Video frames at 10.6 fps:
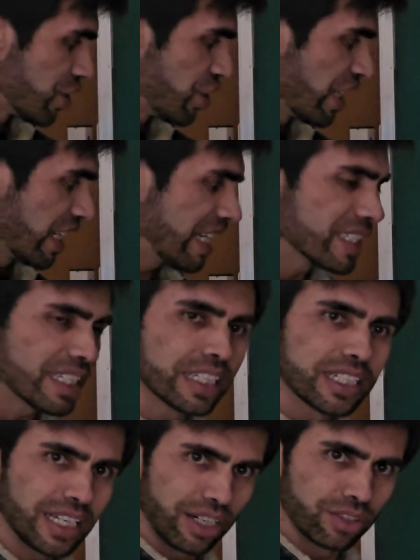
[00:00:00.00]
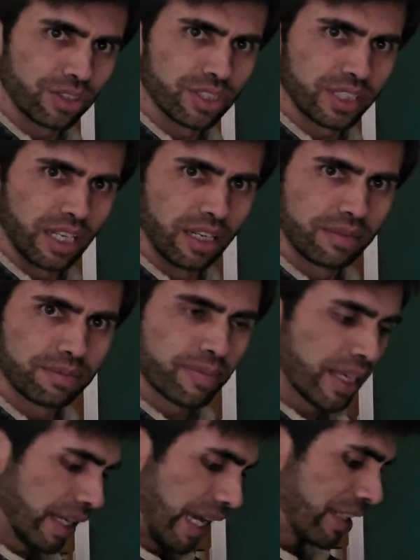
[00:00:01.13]
is decreasing return to scale.
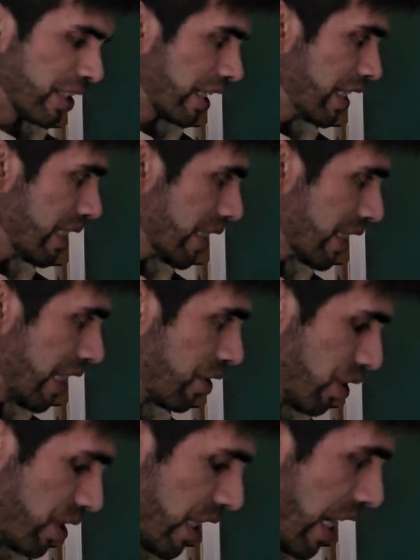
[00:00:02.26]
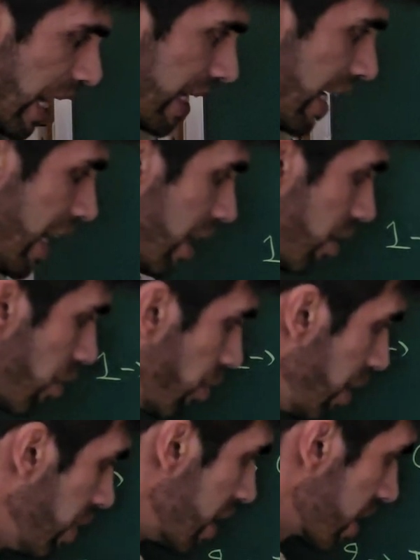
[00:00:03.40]
And decreasing return to scale, again, when we